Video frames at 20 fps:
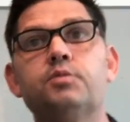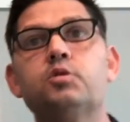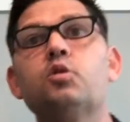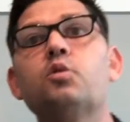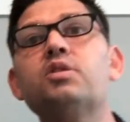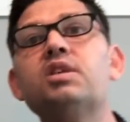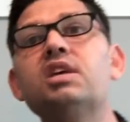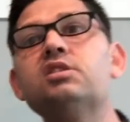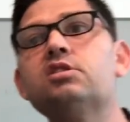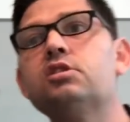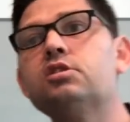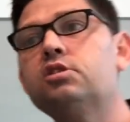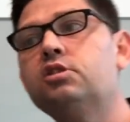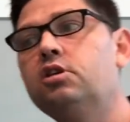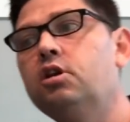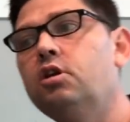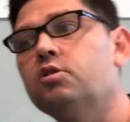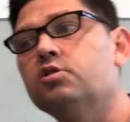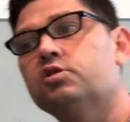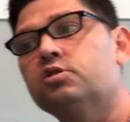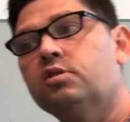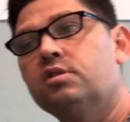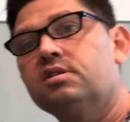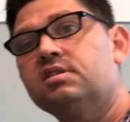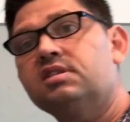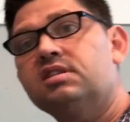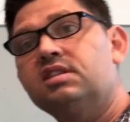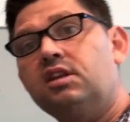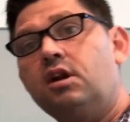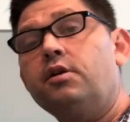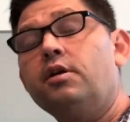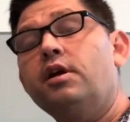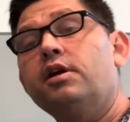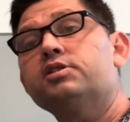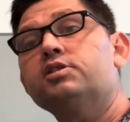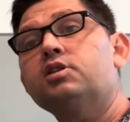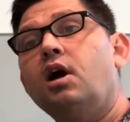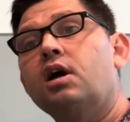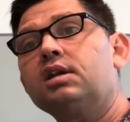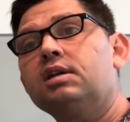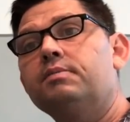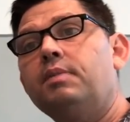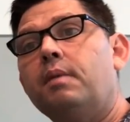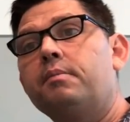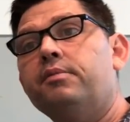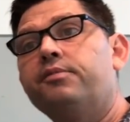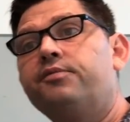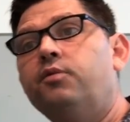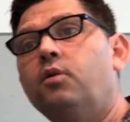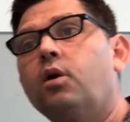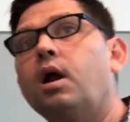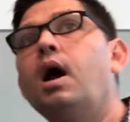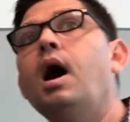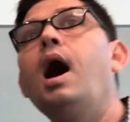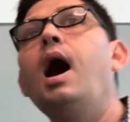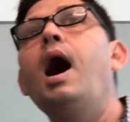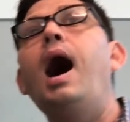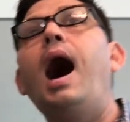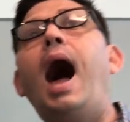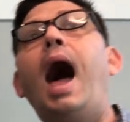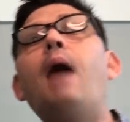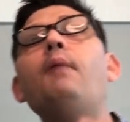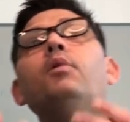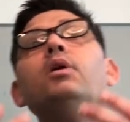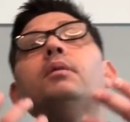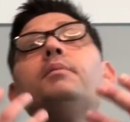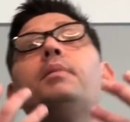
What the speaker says: So this is huge. So the scenario I talked about before, I want